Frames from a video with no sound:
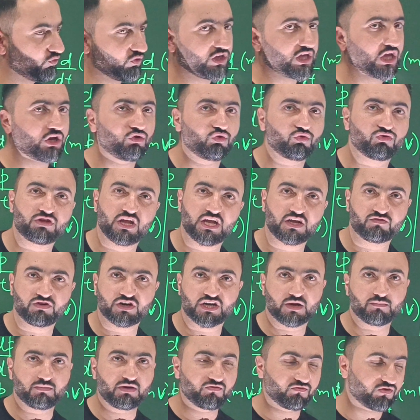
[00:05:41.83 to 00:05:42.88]
we can use the
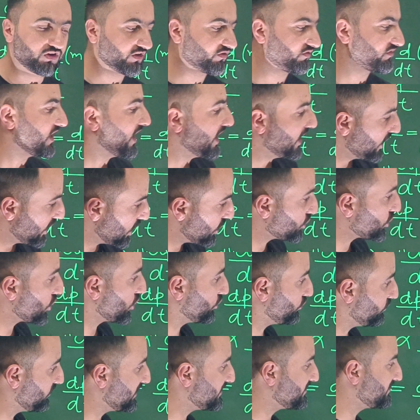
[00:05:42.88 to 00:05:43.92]
equation number first. Later
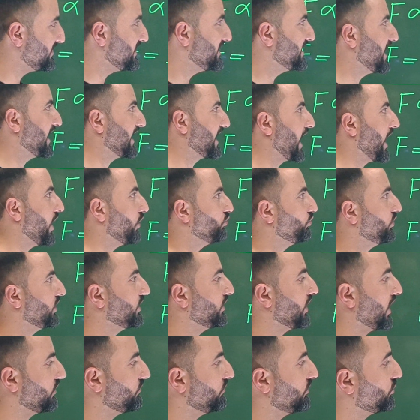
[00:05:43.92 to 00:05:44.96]
on you will see that how we'll
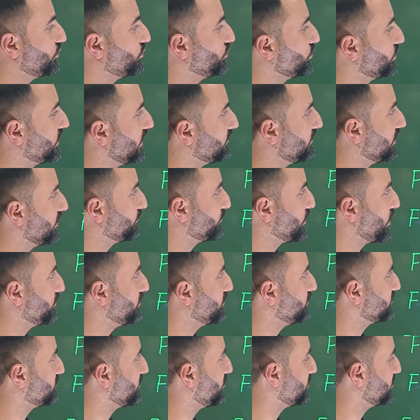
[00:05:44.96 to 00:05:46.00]
do the
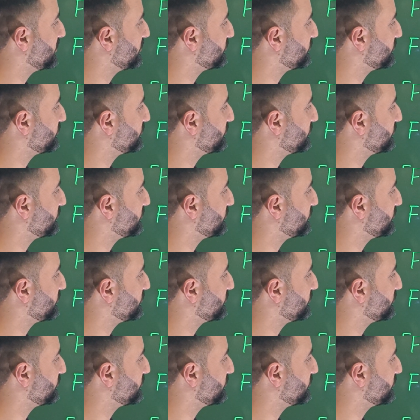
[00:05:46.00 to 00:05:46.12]
problems on